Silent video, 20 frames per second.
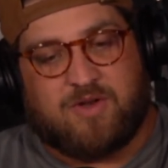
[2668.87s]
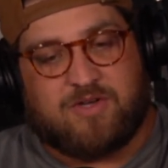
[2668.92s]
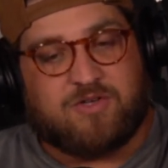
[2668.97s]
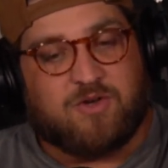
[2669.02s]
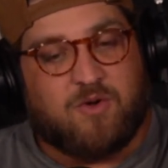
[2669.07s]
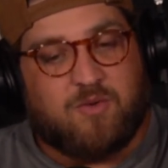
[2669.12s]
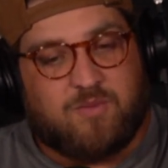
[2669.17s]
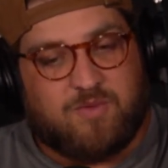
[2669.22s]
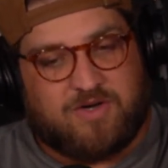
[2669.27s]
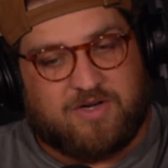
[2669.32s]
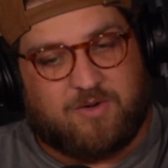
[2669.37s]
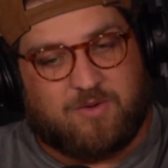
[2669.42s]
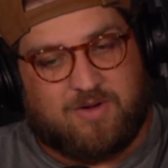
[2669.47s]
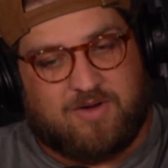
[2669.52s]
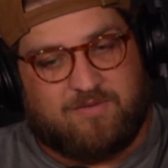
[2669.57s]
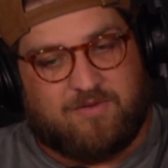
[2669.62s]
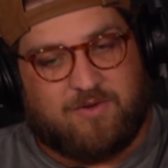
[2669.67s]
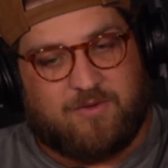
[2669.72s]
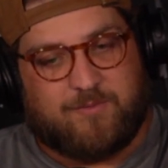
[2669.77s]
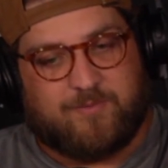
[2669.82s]
I don't want to
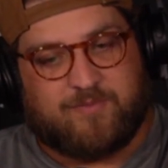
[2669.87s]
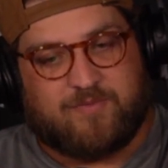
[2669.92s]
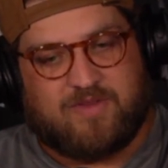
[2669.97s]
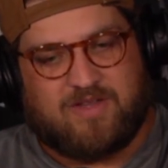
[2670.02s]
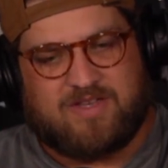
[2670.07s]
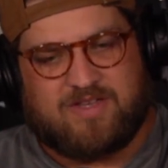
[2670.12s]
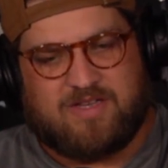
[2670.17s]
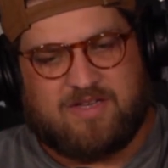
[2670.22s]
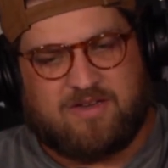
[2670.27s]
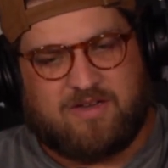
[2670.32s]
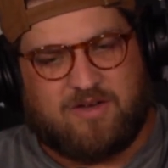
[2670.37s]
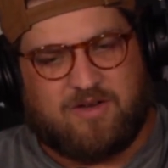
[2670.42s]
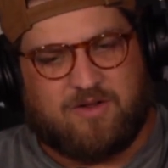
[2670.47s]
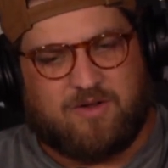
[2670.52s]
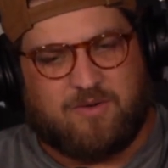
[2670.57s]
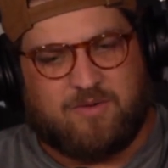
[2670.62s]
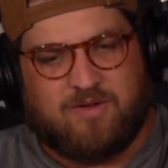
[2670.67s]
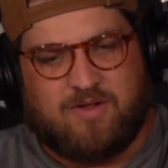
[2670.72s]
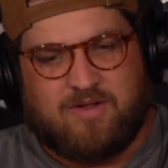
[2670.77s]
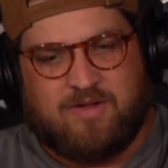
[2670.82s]
grieve you. Mm-hmm. That, you
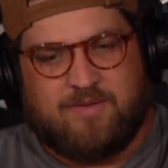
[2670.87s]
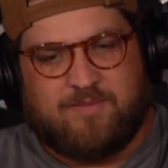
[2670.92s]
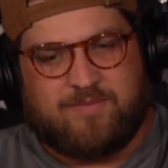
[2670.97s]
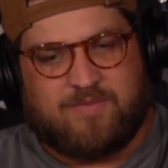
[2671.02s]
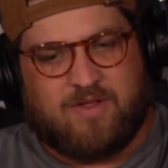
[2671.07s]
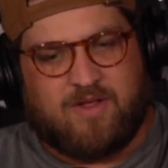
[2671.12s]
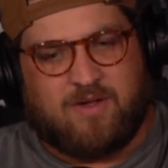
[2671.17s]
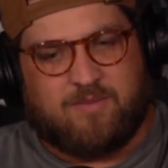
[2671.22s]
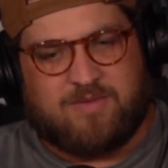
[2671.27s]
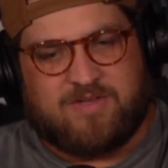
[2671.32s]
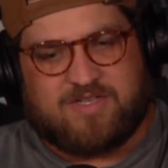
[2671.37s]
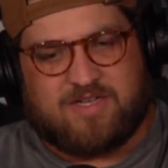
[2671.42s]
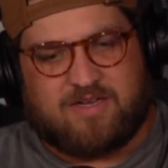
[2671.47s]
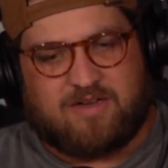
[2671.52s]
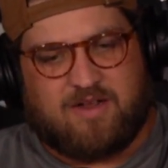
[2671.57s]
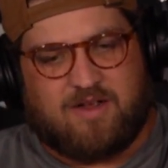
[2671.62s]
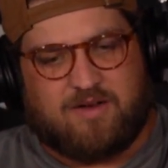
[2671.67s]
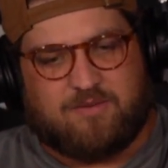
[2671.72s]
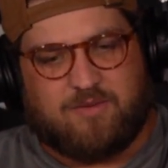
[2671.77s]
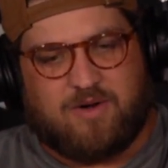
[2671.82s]
know, um, he's
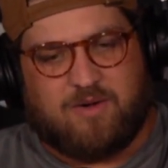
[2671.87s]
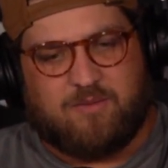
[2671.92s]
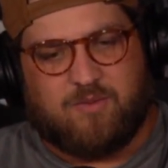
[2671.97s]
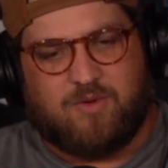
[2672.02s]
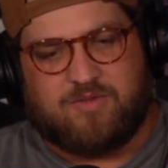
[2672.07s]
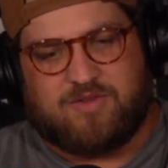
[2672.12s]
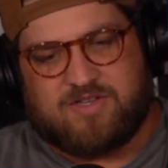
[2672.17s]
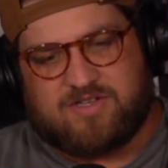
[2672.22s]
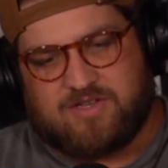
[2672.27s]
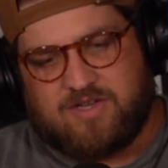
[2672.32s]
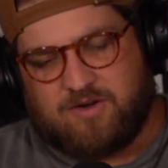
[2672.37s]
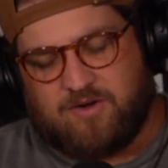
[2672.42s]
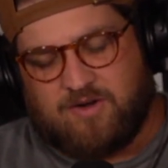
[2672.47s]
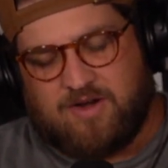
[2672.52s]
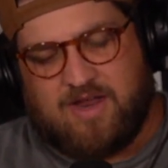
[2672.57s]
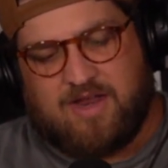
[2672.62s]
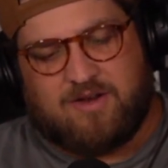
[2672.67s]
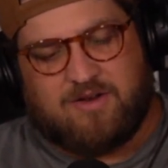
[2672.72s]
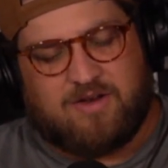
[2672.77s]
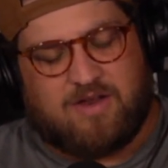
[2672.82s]
like, I, I, wrote this letter
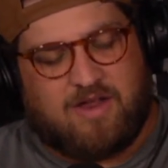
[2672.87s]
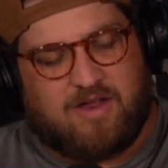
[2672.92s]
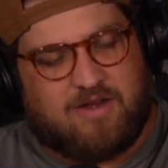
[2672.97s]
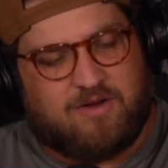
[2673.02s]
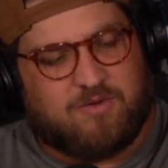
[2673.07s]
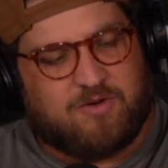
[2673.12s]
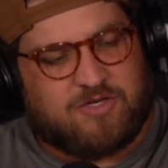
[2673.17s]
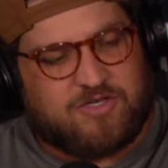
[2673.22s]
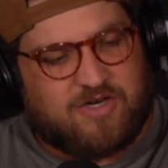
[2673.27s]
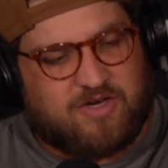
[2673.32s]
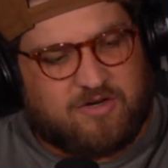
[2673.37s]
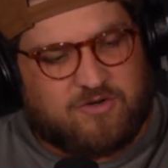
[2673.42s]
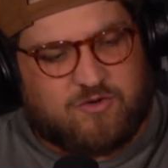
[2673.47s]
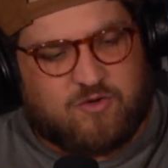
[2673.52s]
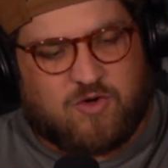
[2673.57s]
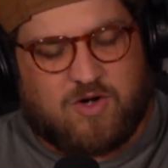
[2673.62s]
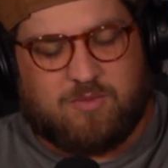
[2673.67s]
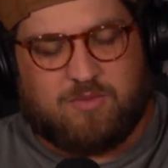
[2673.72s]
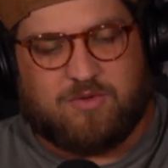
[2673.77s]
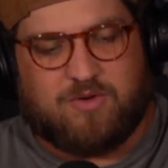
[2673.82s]
in ang- anguish out of
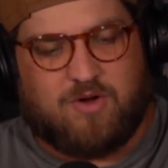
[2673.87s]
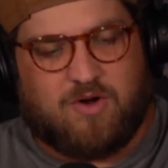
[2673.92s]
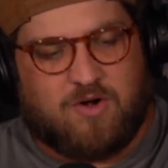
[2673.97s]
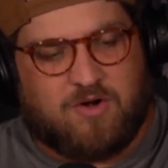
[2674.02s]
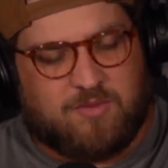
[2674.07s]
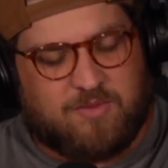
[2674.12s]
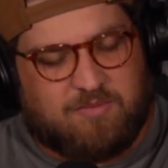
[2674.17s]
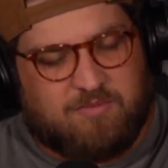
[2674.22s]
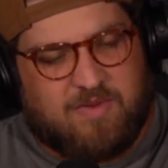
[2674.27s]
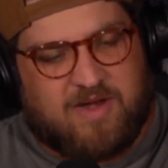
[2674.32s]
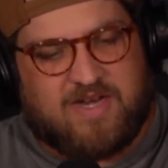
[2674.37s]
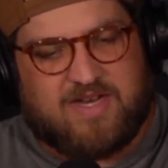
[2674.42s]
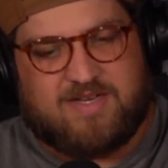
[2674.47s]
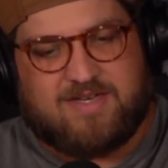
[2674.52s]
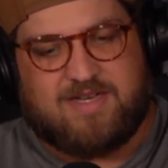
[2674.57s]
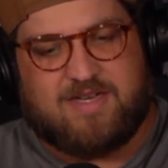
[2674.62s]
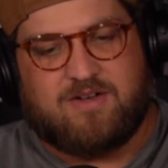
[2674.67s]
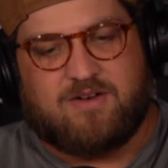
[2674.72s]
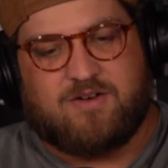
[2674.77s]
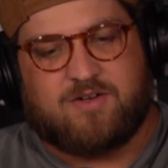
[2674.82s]
troubled heart with many
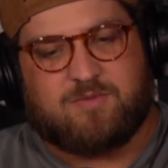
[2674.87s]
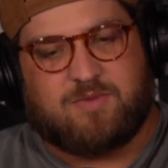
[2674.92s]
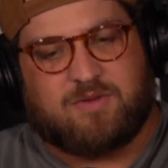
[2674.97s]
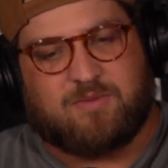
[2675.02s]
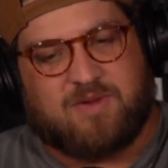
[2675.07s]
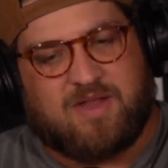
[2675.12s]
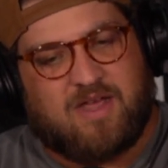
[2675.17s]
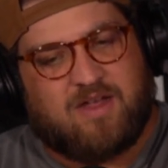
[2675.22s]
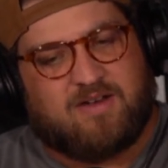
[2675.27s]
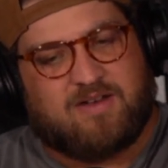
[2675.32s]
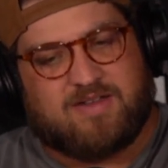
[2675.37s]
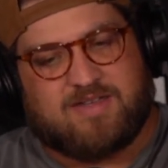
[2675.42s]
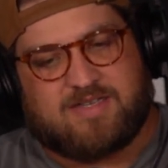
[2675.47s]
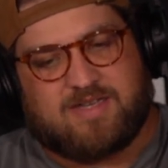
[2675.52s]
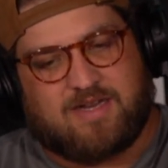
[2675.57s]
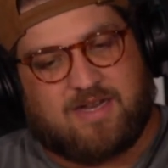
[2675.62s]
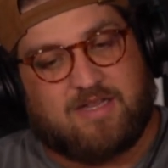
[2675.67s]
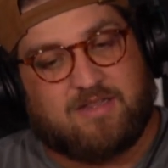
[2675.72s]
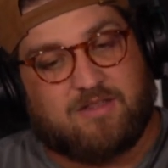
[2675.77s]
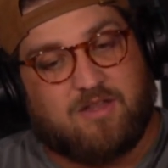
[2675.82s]
tears. But the reality is,
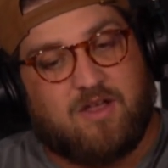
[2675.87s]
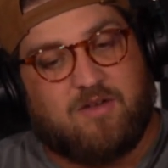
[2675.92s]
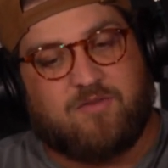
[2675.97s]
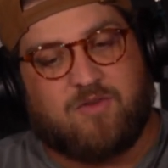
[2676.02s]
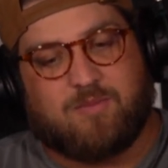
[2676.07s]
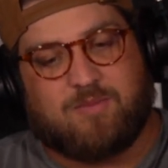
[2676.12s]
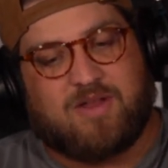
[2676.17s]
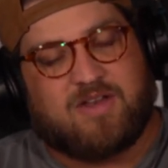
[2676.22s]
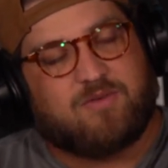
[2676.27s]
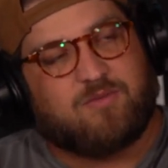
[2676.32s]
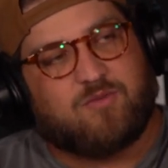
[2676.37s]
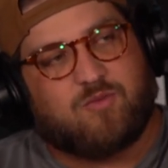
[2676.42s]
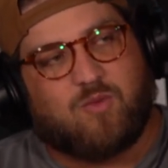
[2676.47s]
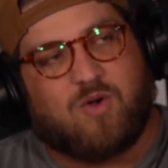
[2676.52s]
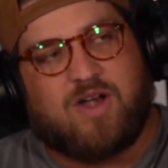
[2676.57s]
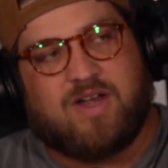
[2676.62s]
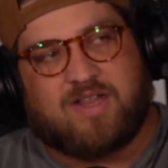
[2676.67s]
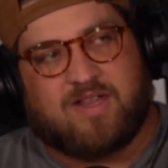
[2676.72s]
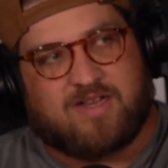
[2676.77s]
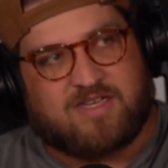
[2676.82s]
like, I love you. I'm not
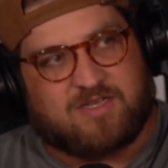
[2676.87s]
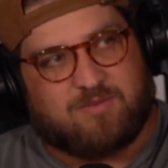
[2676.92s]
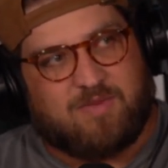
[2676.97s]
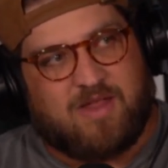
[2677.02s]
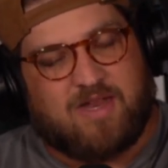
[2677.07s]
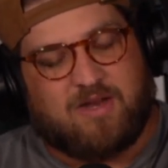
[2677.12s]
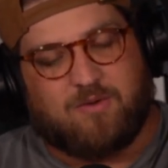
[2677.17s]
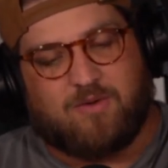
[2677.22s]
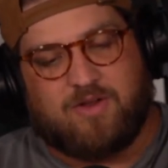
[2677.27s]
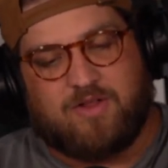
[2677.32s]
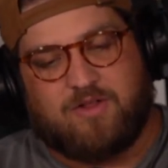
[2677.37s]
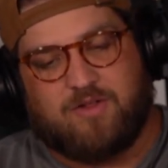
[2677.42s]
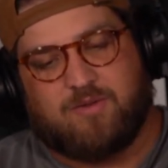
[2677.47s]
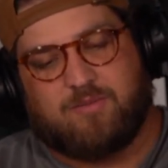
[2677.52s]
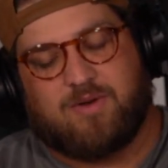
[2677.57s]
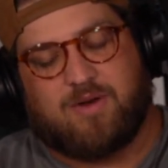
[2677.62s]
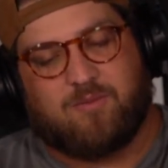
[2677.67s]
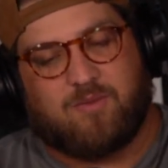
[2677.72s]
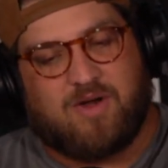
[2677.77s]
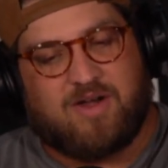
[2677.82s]
writing it because I'm angry at you.
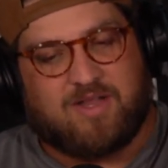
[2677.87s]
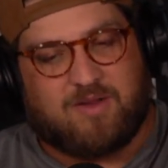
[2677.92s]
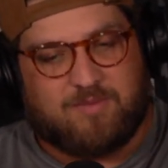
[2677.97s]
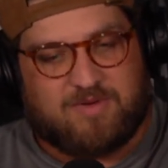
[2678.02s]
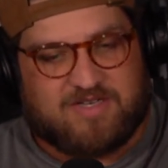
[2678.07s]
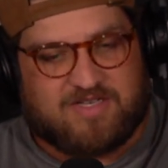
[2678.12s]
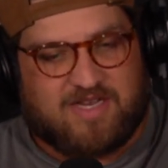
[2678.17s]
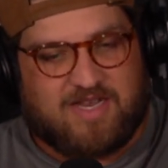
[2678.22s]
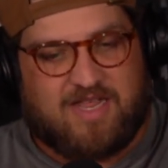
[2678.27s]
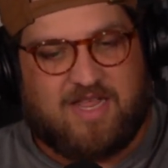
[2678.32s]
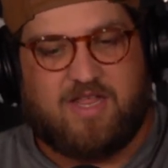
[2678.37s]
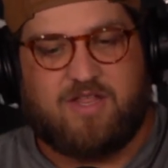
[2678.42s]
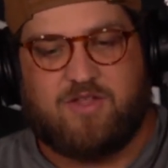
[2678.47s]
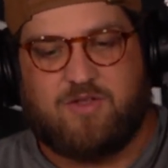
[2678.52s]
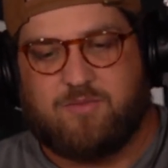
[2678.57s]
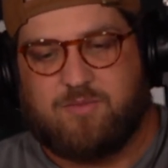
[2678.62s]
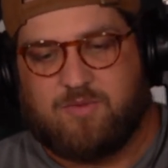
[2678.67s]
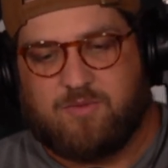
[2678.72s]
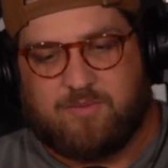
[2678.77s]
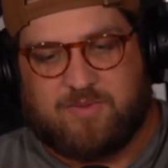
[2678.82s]
I'm not writing it because right. I hate
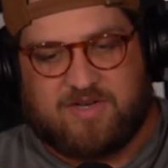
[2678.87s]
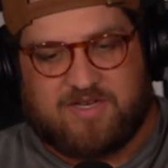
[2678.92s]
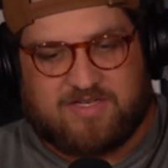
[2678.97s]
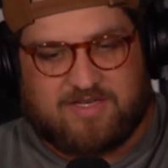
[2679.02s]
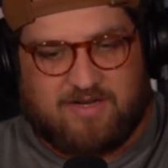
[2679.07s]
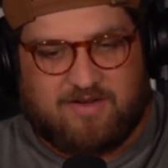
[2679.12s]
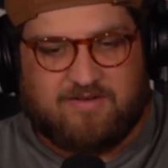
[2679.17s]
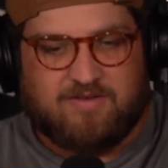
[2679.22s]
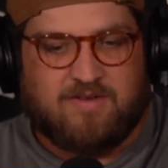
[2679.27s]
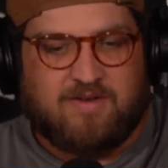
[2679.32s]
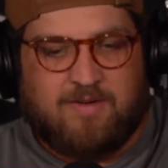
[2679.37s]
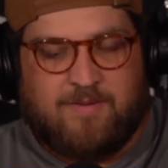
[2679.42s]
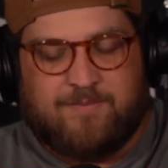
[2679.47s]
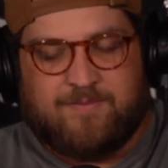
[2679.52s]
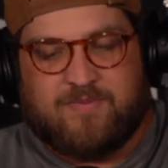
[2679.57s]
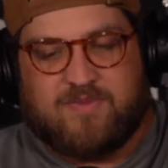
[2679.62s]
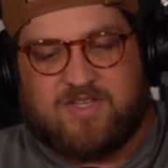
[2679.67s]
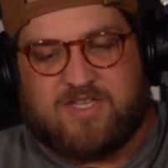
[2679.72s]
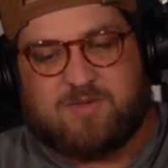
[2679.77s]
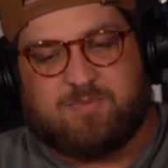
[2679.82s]
you or because I
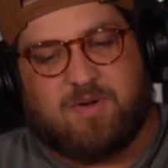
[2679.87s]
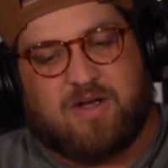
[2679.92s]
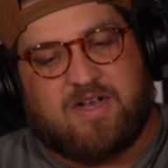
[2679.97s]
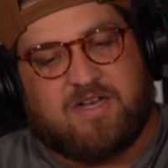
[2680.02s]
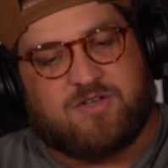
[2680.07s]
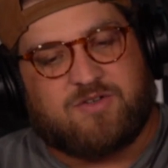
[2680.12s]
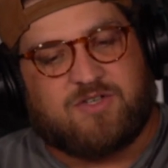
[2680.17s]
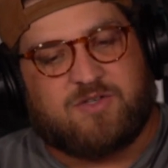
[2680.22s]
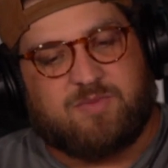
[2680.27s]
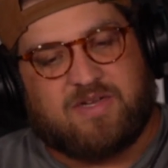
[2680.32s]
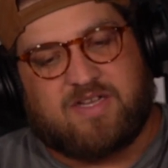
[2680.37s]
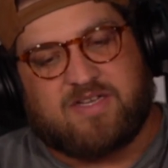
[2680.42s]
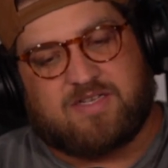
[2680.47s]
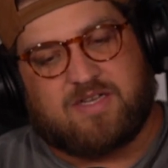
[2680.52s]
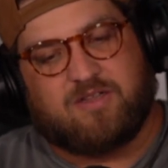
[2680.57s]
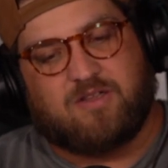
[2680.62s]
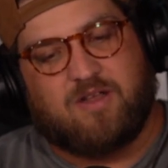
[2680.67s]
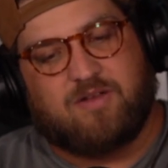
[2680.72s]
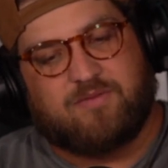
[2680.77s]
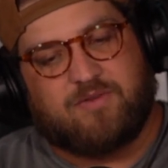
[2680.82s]
despise you. It's
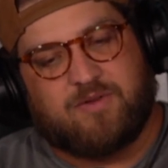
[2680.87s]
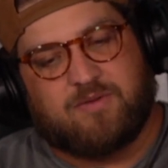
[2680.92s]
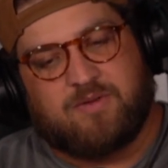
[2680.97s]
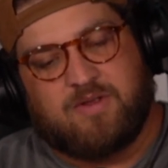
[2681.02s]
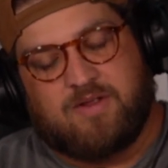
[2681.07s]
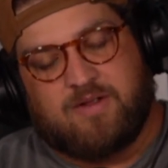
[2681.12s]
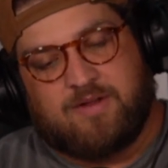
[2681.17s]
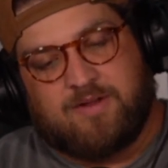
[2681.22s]
because I love you.